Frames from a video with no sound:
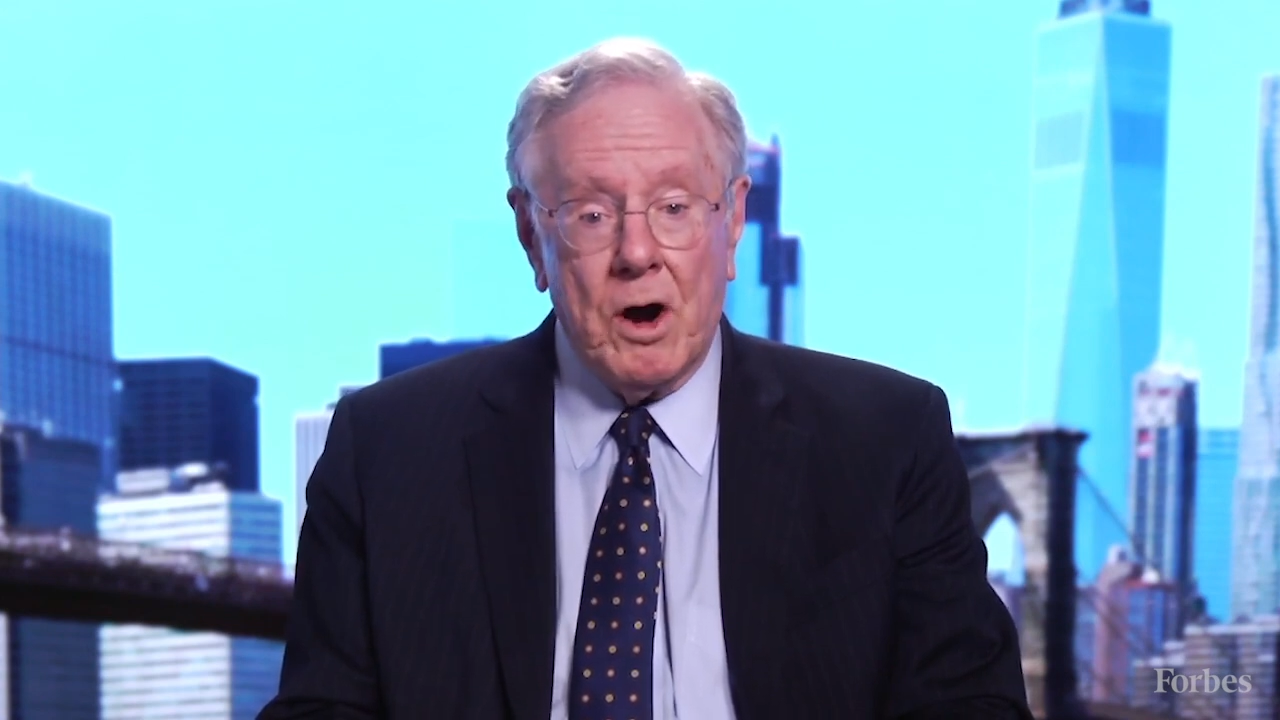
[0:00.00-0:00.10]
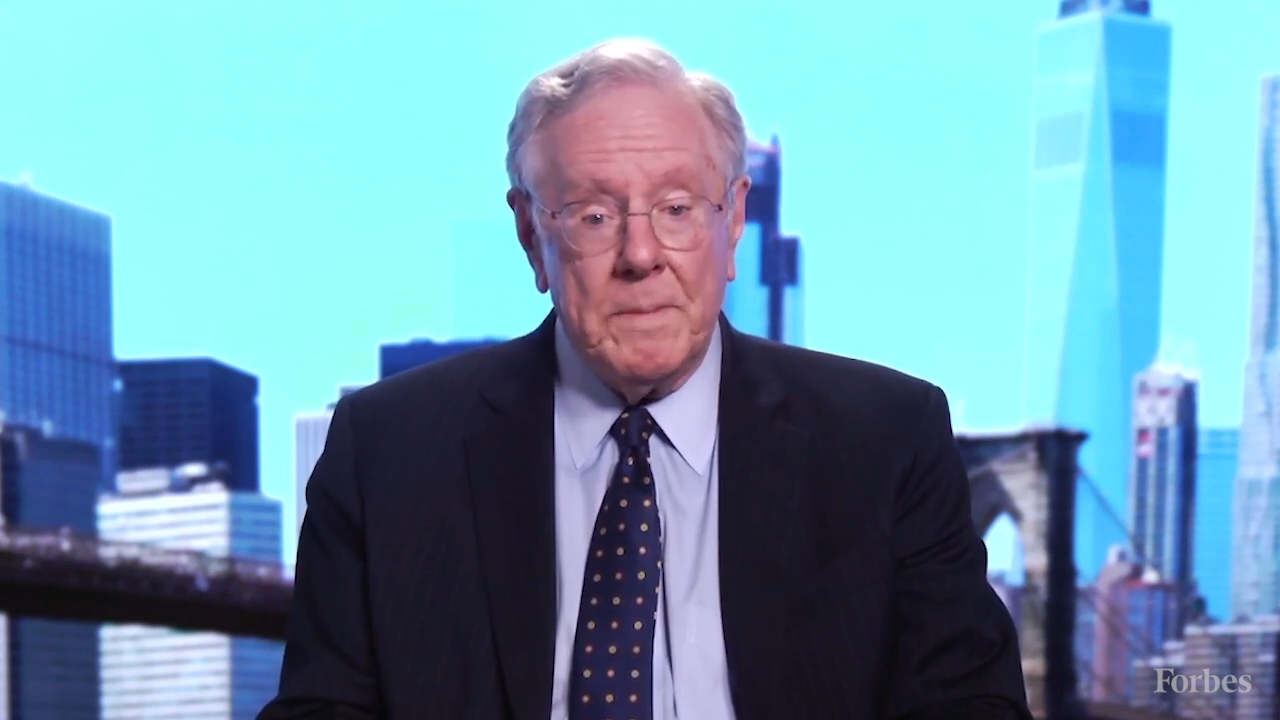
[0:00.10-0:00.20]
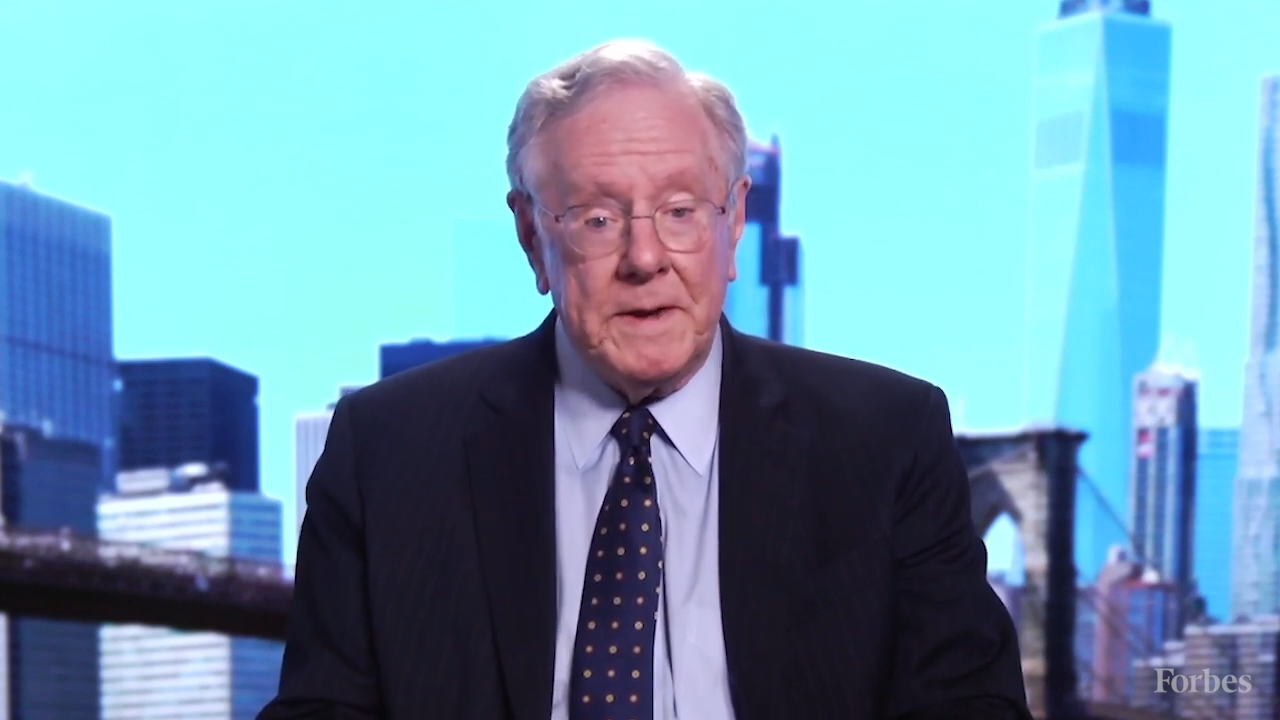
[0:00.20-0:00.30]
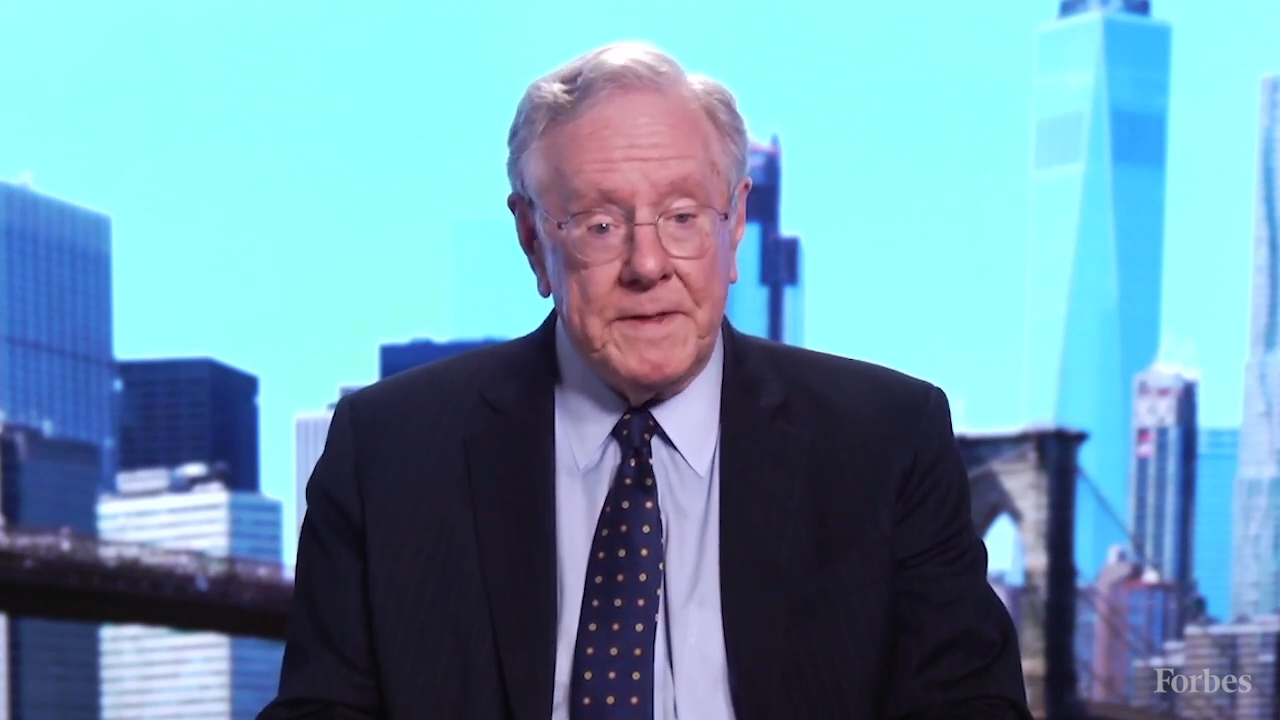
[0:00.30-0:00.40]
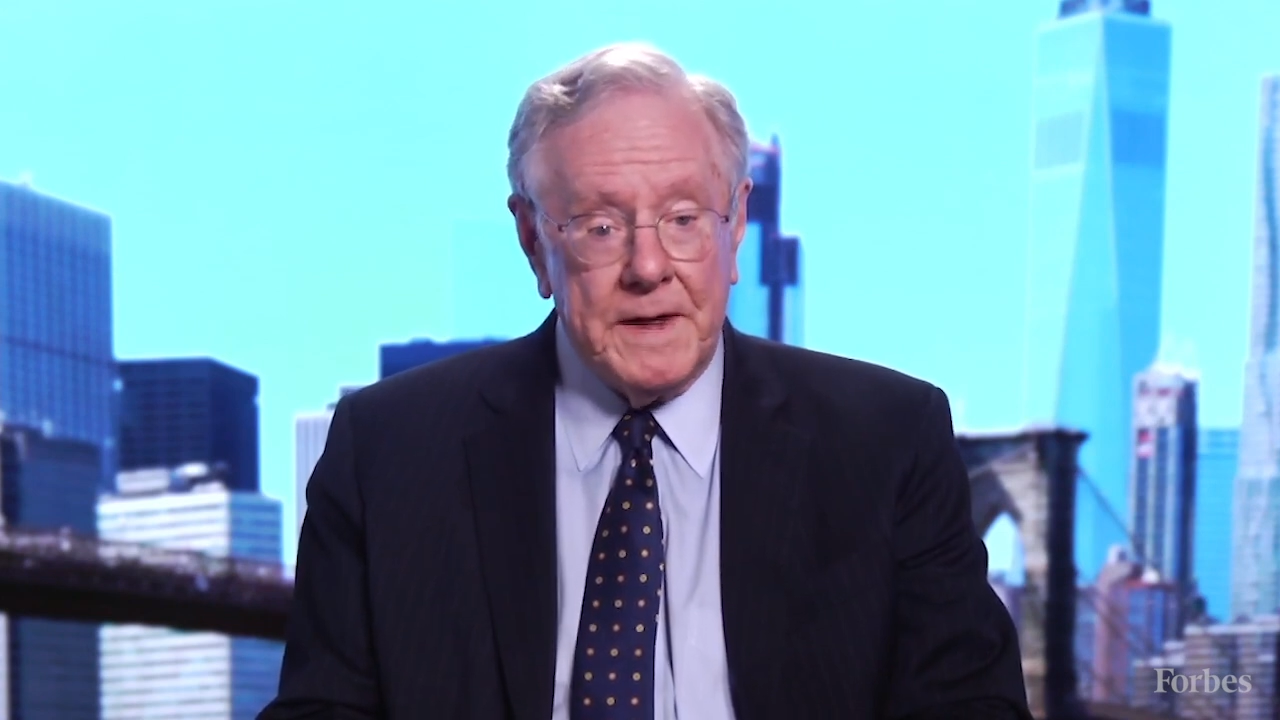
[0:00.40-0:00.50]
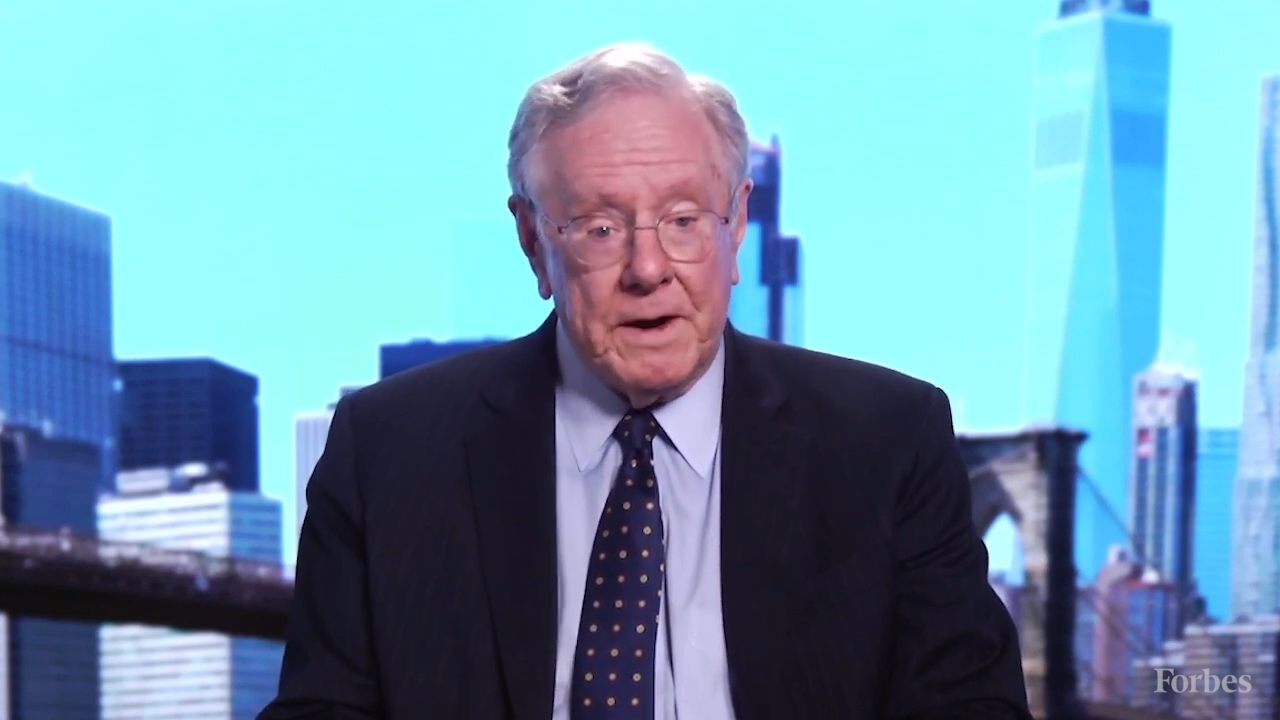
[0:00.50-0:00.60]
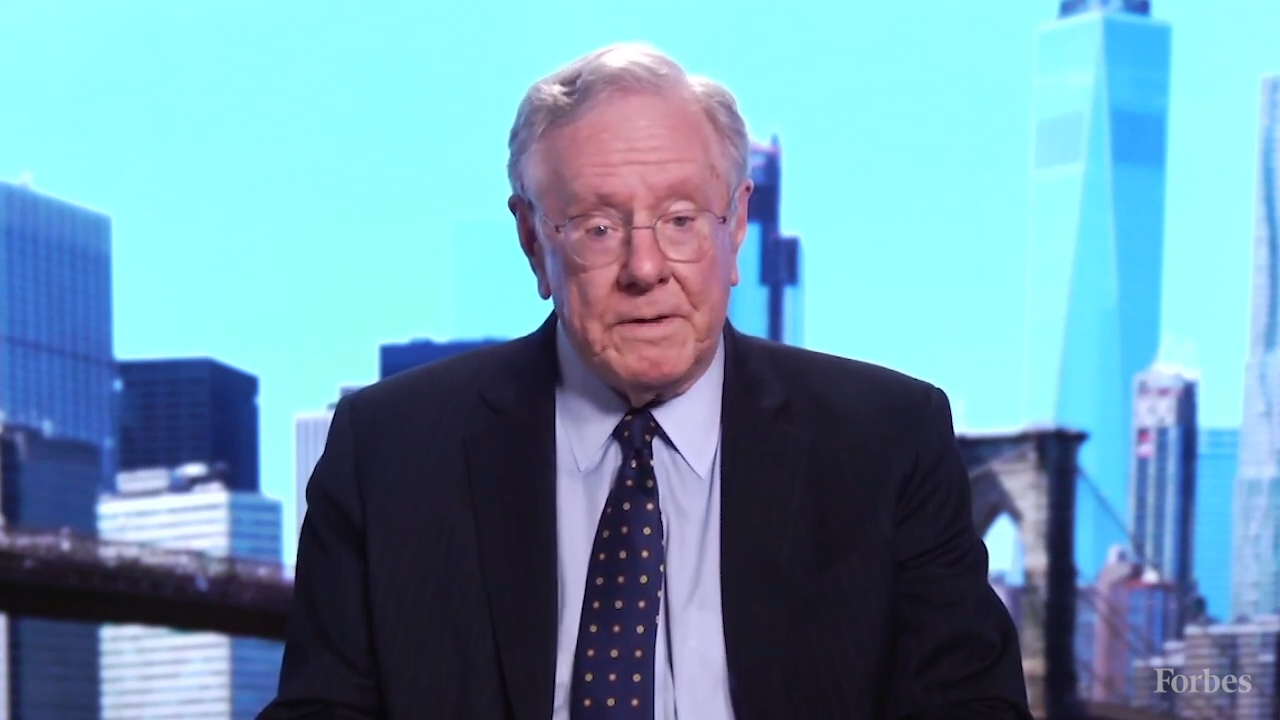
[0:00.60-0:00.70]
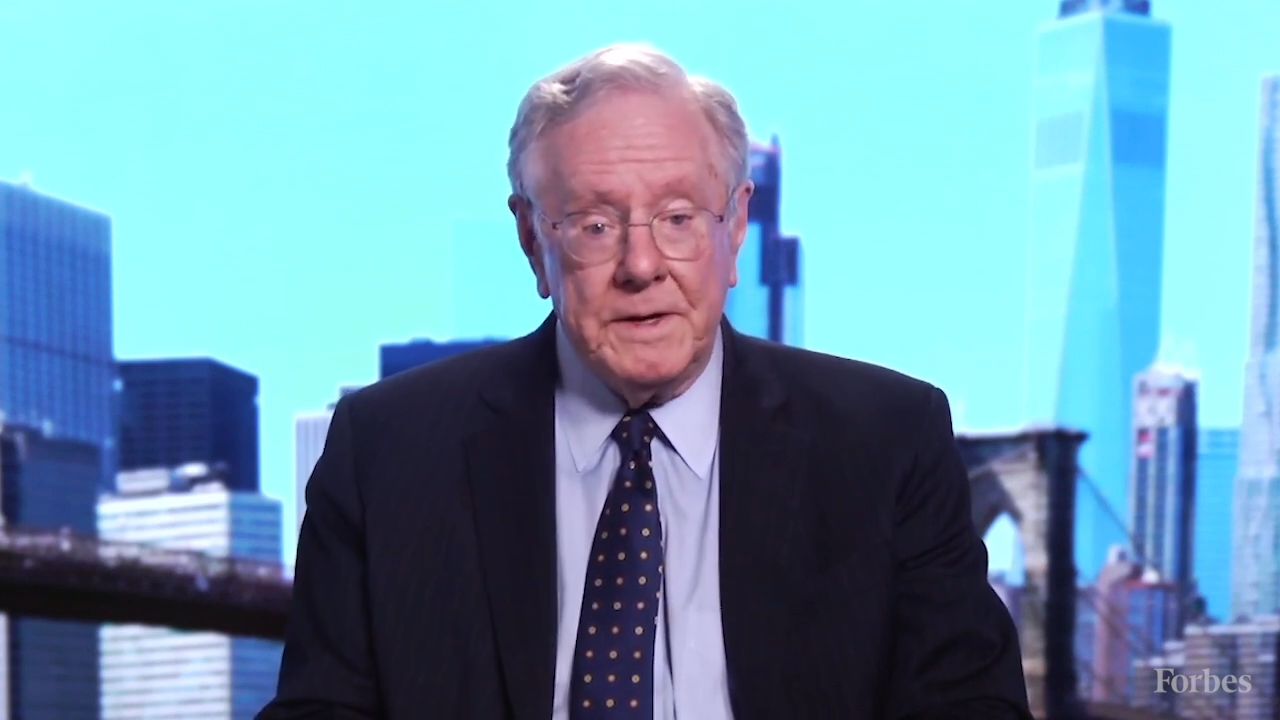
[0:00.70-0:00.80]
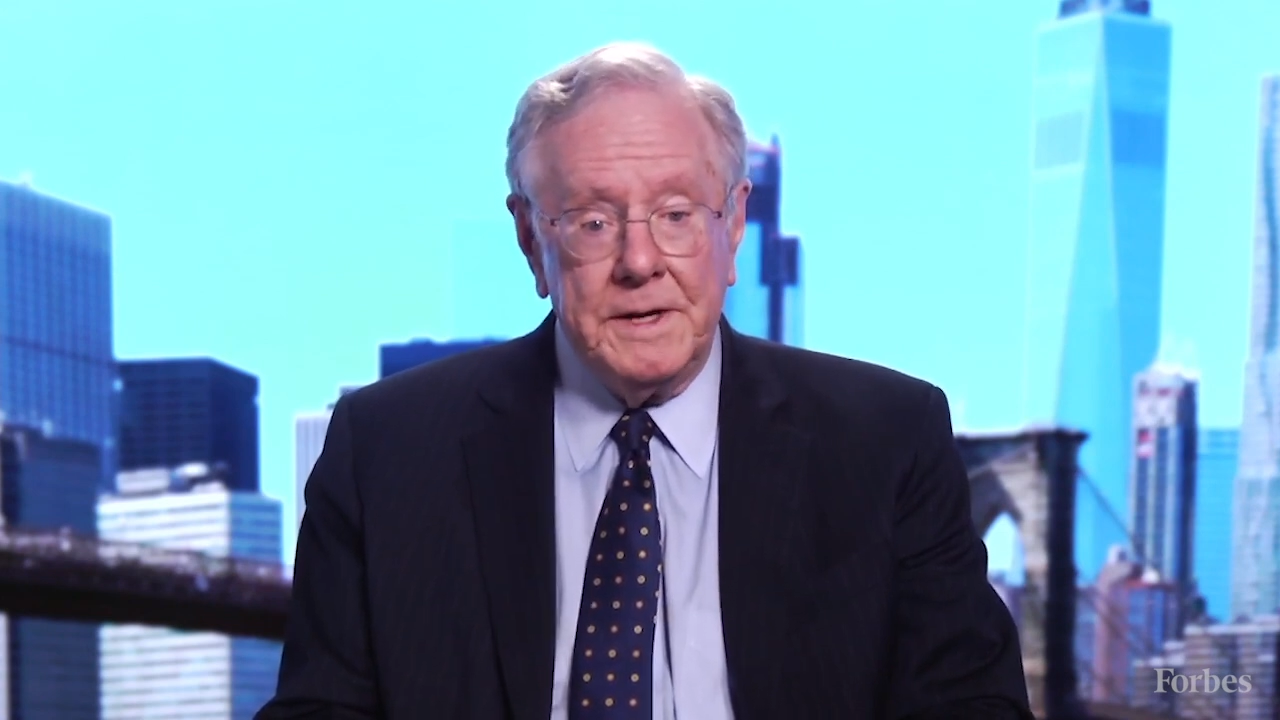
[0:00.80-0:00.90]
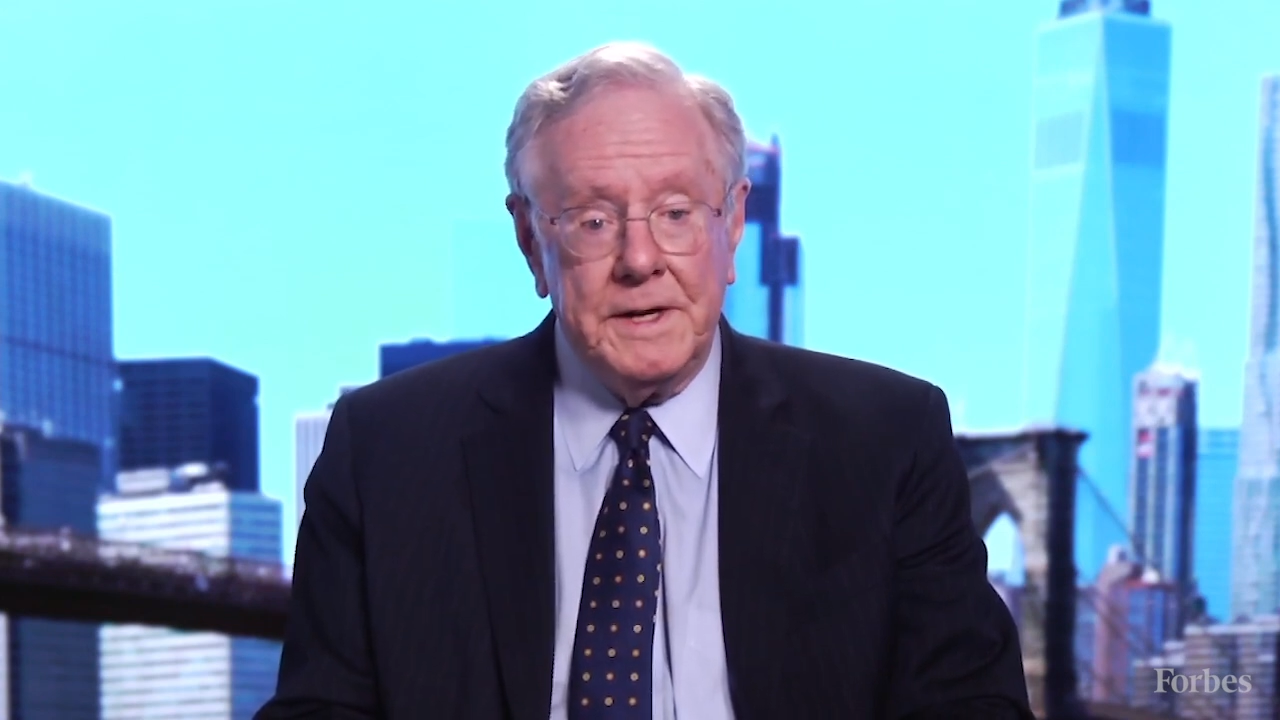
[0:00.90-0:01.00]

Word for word: army there.